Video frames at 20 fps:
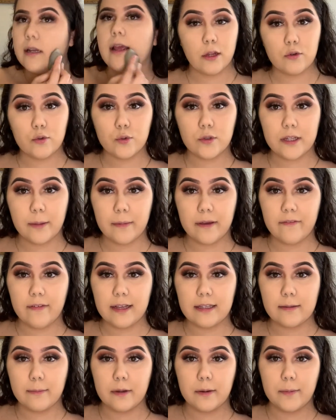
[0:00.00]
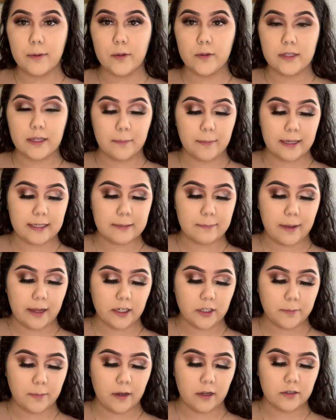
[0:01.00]
To set my face, I'm going to be using my
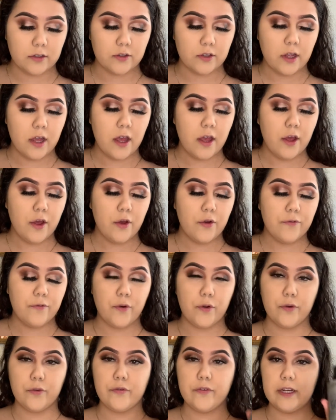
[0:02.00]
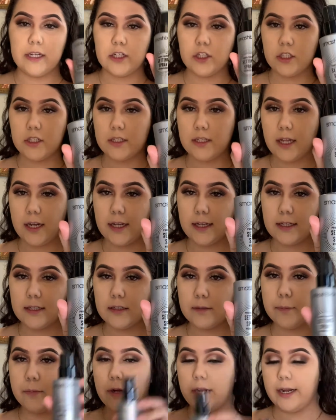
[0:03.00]
Smashbox Photo Finish Setting
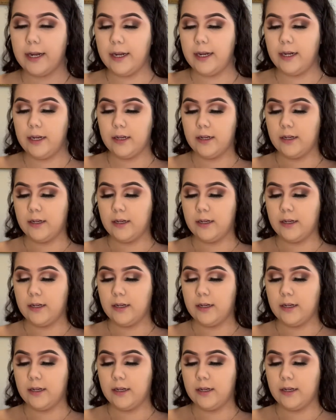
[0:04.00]
Spray.